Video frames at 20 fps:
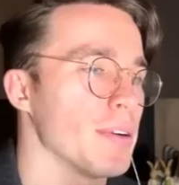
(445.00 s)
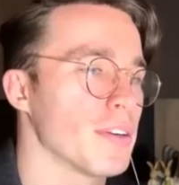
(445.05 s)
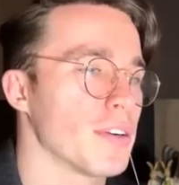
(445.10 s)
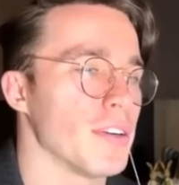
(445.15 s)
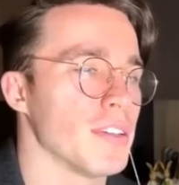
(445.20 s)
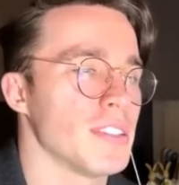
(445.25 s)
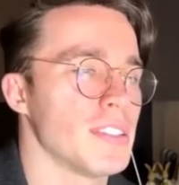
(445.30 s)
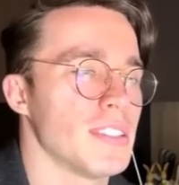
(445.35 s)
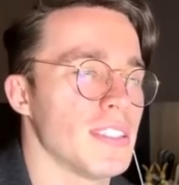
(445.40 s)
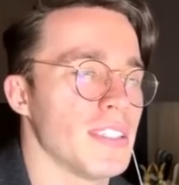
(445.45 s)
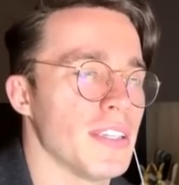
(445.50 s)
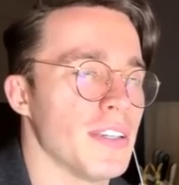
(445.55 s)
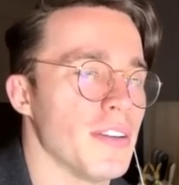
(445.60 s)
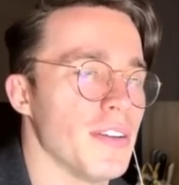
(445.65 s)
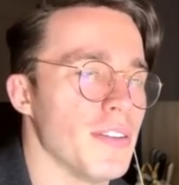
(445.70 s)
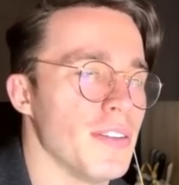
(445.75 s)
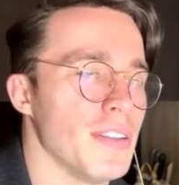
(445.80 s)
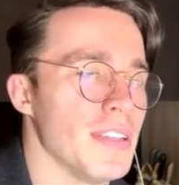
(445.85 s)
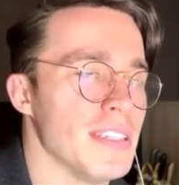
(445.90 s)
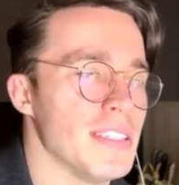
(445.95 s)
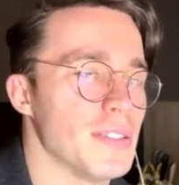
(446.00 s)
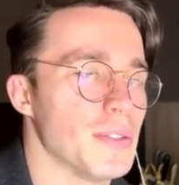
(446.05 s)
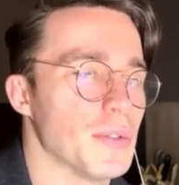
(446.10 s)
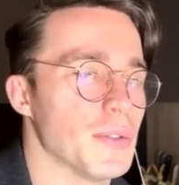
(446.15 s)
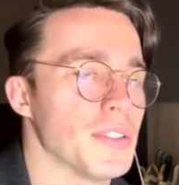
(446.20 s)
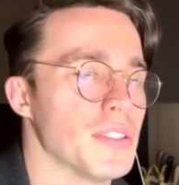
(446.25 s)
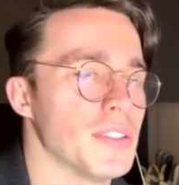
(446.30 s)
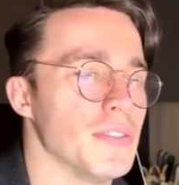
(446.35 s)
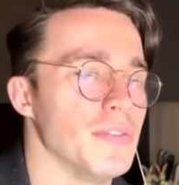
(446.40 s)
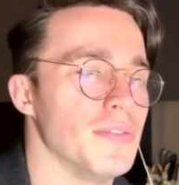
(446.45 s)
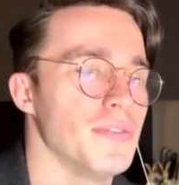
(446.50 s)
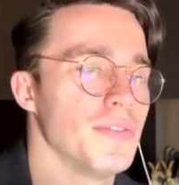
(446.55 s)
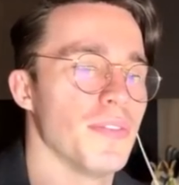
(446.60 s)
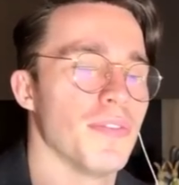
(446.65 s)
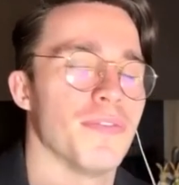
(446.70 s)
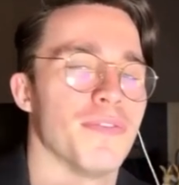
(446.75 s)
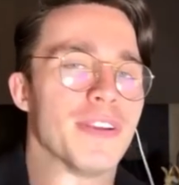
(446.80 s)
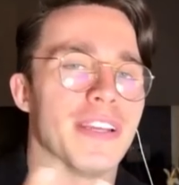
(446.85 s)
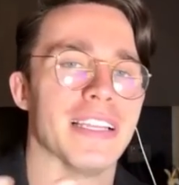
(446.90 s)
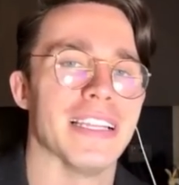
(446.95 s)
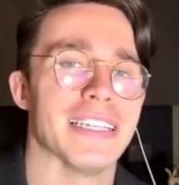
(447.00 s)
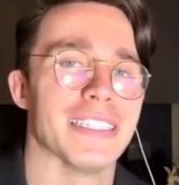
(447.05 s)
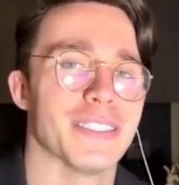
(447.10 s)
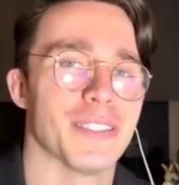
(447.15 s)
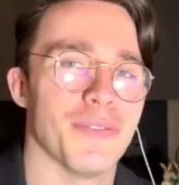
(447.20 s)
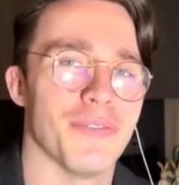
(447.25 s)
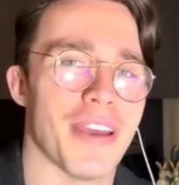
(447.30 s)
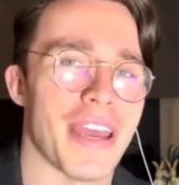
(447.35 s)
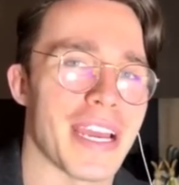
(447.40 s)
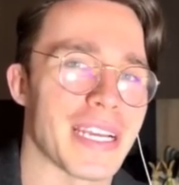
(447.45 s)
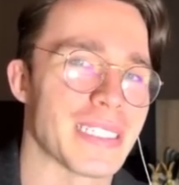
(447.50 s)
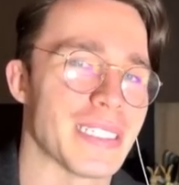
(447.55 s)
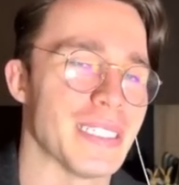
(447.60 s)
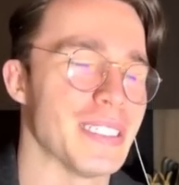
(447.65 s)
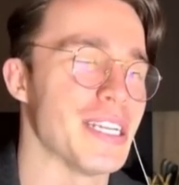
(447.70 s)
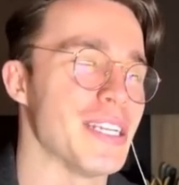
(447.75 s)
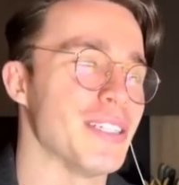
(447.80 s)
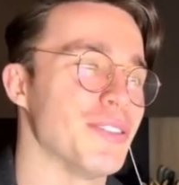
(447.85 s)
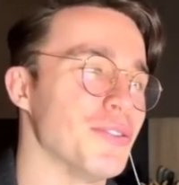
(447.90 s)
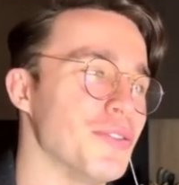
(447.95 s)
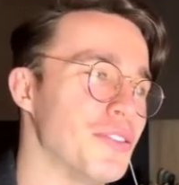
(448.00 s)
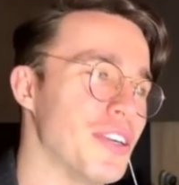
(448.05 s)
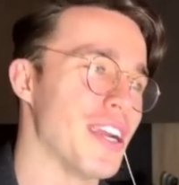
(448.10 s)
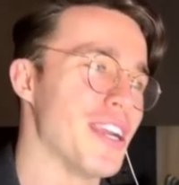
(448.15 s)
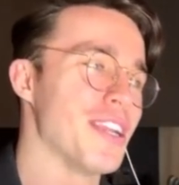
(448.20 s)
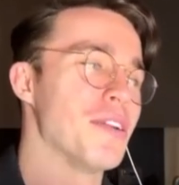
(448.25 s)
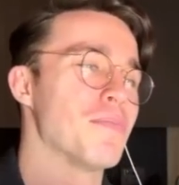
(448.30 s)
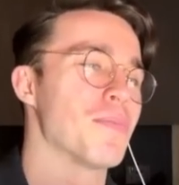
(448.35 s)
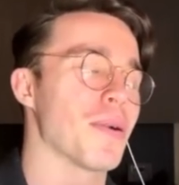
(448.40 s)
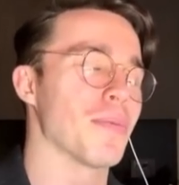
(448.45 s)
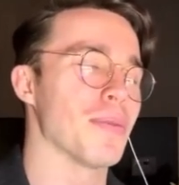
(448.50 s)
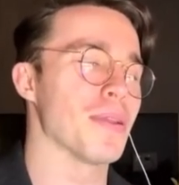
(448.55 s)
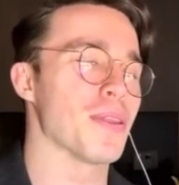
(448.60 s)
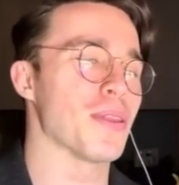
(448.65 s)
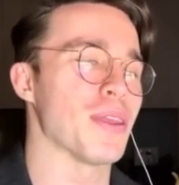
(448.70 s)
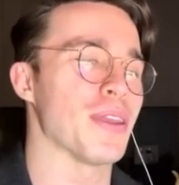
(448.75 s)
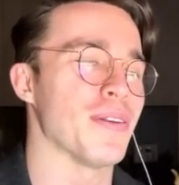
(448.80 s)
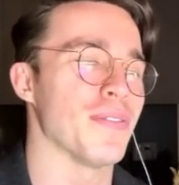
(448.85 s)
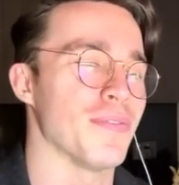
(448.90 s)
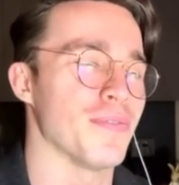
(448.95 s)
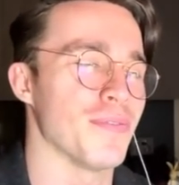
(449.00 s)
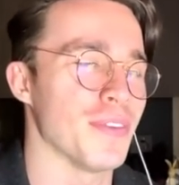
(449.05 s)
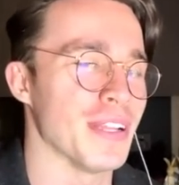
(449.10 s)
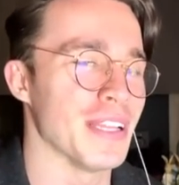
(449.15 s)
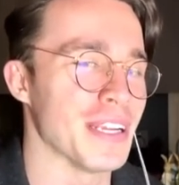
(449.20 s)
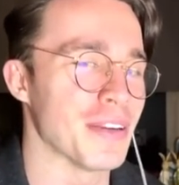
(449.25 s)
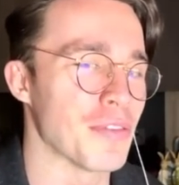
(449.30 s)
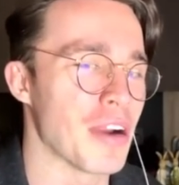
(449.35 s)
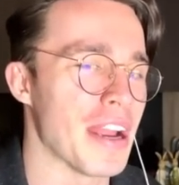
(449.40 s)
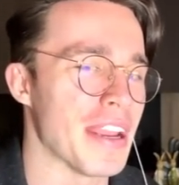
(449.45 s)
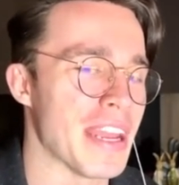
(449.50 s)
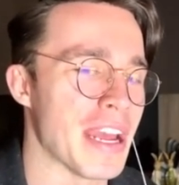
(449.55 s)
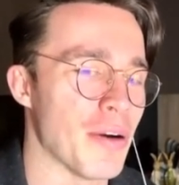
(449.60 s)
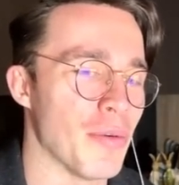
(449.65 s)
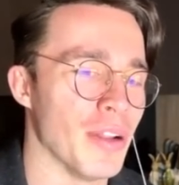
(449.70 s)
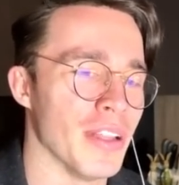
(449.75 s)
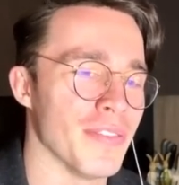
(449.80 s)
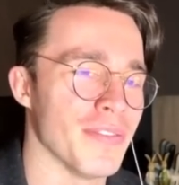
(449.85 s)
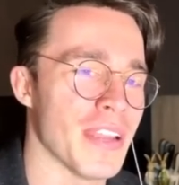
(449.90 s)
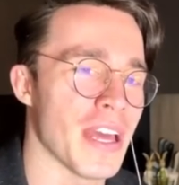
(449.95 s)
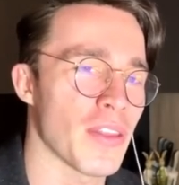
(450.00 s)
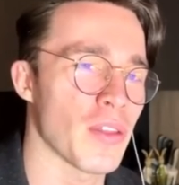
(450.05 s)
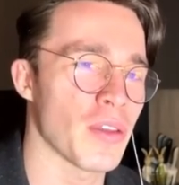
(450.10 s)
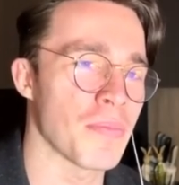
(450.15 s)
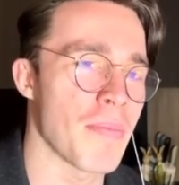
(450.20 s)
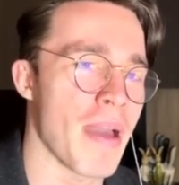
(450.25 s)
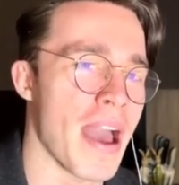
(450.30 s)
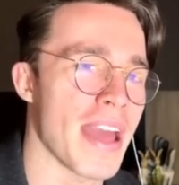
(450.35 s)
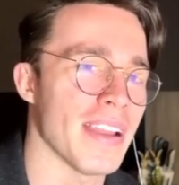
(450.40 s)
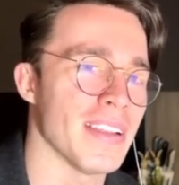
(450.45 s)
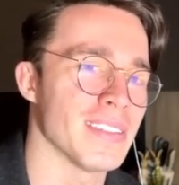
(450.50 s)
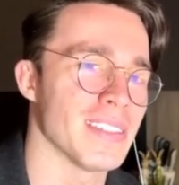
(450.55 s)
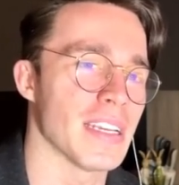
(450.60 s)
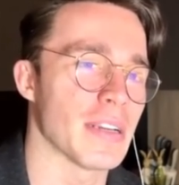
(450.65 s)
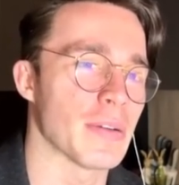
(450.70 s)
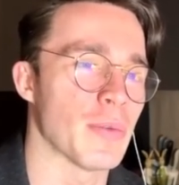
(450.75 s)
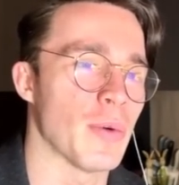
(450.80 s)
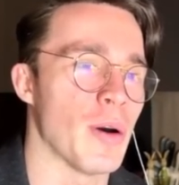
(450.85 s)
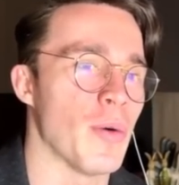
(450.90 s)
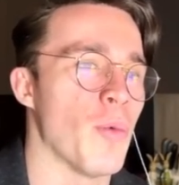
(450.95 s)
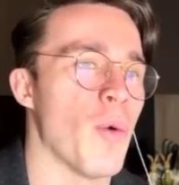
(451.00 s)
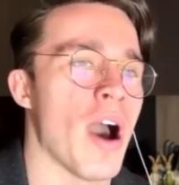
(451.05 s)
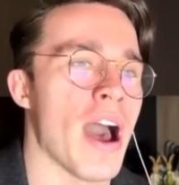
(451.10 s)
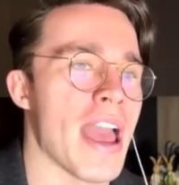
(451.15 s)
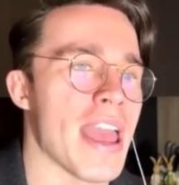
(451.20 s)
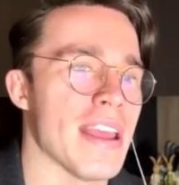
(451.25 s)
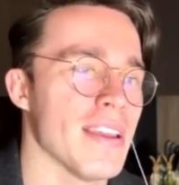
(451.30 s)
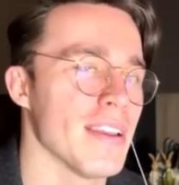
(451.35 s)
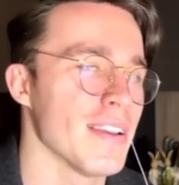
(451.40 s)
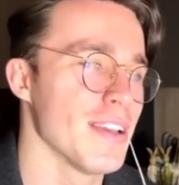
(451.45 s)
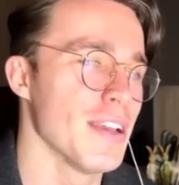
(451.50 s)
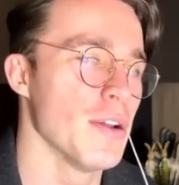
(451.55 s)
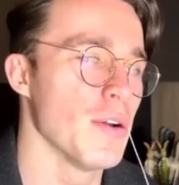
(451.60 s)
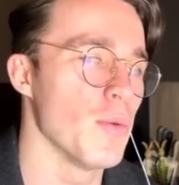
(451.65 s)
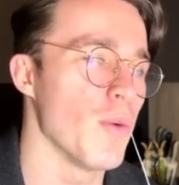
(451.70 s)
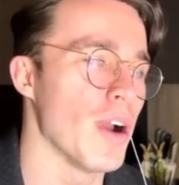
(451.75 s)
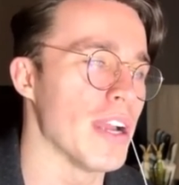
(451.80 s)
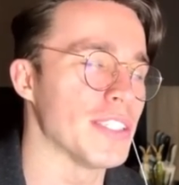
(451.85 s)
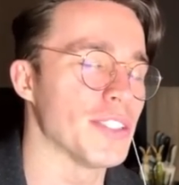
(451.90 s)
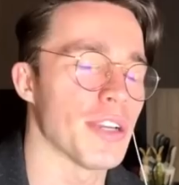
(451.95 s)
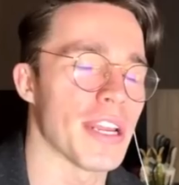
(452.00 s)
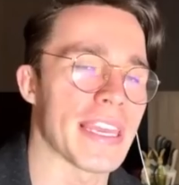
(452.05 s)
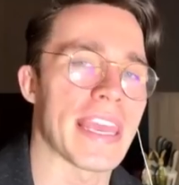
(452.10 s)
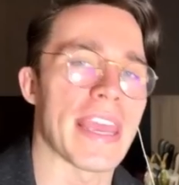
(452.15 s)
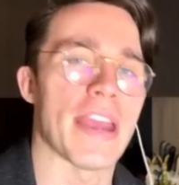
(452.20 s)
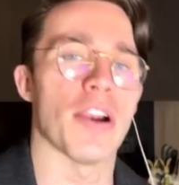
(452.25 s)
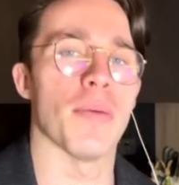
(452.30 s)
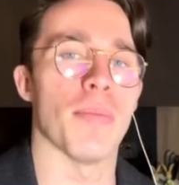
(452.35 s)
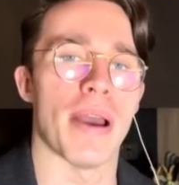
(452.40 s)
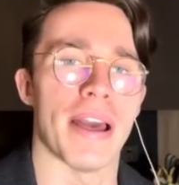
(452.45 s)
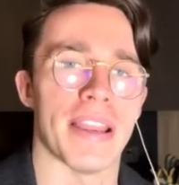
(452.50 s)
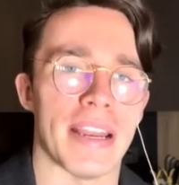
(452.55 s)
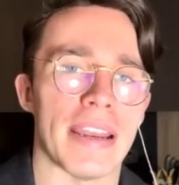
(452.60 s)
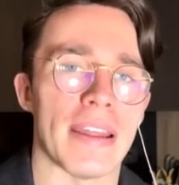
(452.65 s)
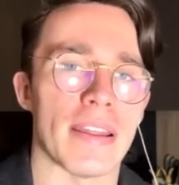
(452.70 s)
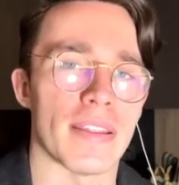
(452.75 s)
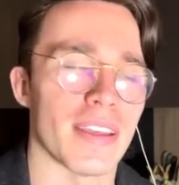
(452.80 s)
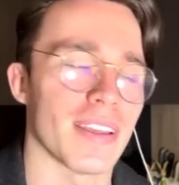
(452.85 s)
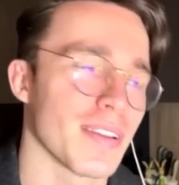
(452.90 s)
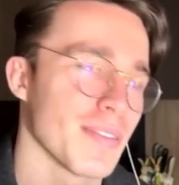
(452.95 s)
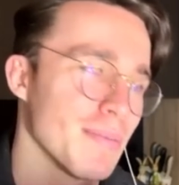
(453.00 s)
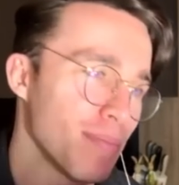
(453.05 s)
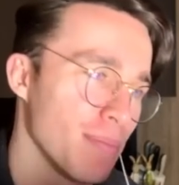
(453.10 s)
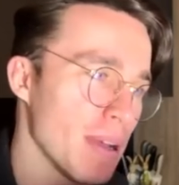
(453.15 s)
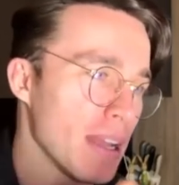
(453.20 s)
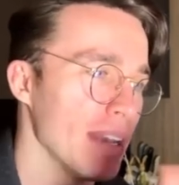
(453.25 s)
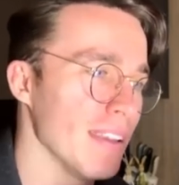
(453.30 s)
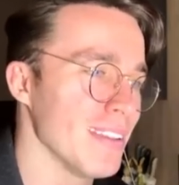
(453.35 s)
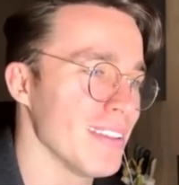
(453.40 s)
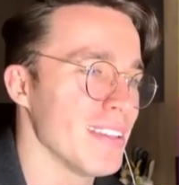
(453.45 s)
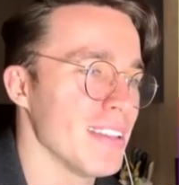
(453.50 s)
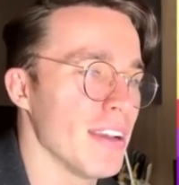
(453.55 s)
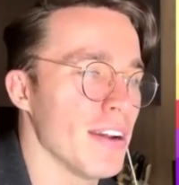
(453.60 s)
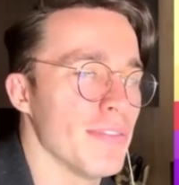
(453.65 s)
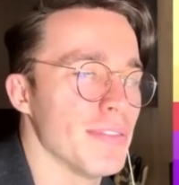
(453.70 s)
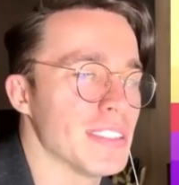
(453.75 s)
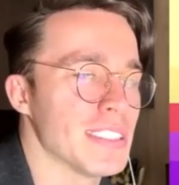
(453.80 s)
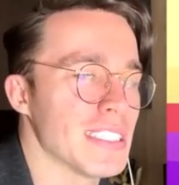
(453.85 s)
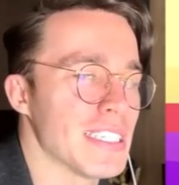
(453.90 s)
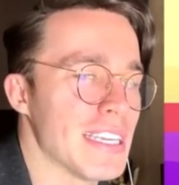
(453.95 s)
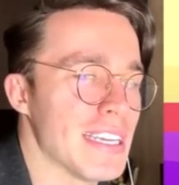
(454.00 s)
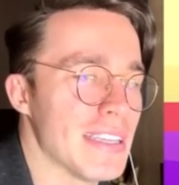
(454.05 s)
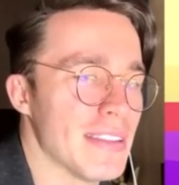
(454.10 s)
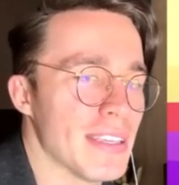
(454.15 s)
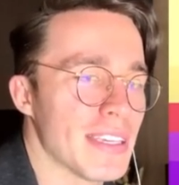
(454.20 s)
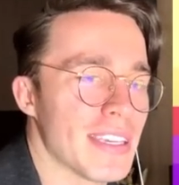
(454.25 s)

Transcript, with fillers: across, you know, these sorts of feelings of existential dread, you're probably feeling right now, well, if nothing matters, like, well, why, why should I care about anything? But obviously the